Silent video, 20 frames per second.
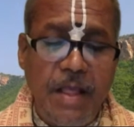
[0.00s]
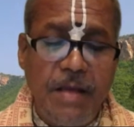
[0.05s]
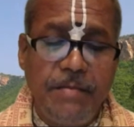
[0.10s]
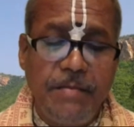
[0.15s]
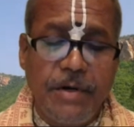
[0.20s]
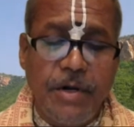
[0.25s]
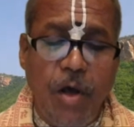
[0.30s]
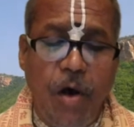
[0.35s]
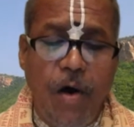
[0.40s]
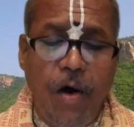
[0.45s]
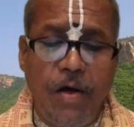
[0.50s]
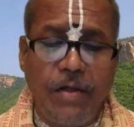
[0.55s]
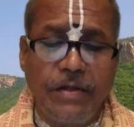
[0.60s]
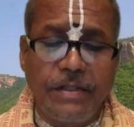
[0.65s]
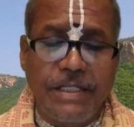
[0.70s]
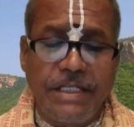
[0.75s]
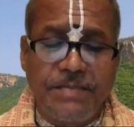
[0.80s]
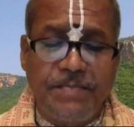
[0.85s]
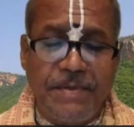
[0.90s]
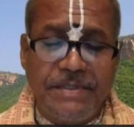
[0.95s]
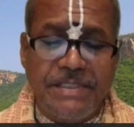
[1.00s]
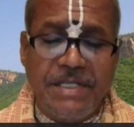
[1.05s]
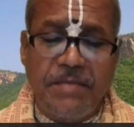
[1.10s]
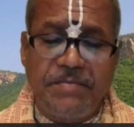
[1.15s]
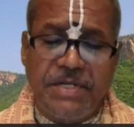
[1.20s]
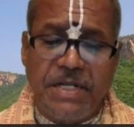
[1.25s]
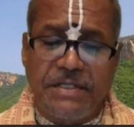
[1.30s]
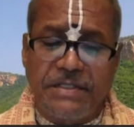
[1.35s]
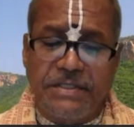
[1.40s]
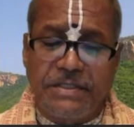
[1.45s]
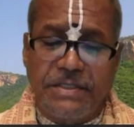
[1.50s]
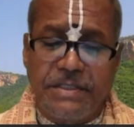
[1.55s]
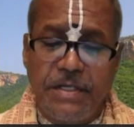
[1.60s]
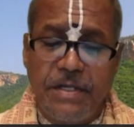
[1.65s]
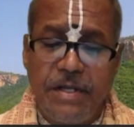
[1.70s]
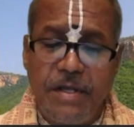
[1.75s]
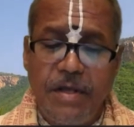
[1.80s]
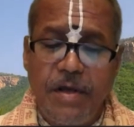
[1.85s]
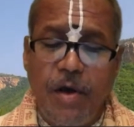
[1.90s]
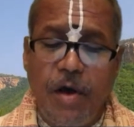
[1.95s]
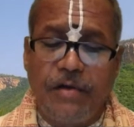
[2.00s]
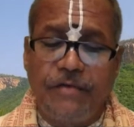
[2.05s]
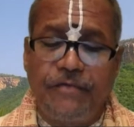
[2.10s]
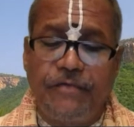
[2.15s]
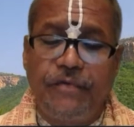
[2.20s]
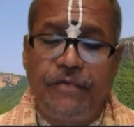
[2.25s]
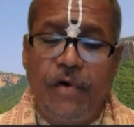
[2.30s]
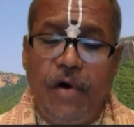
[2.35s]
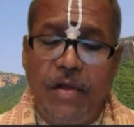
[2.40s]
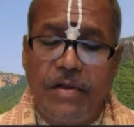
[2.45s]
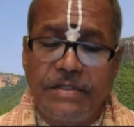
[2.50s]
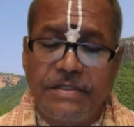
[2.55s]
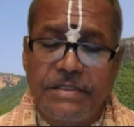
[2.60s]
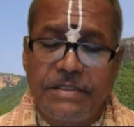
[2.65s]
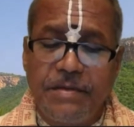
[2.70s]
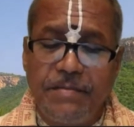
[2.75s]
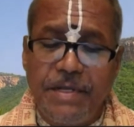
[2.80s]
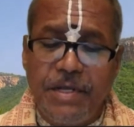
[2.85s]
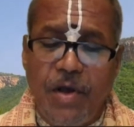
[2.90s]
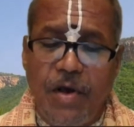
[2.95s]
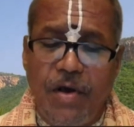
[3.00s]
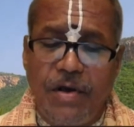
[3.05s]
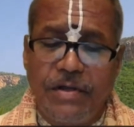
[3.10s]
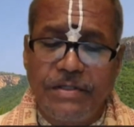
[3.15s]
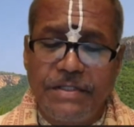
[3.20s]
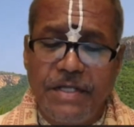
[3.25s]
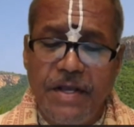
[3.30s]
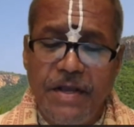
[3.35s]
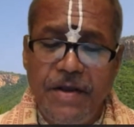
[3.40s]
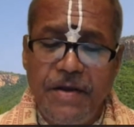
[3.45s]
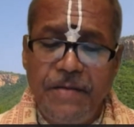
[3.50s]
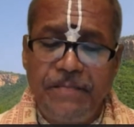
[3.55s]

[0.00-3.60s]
But all these presumptions are false because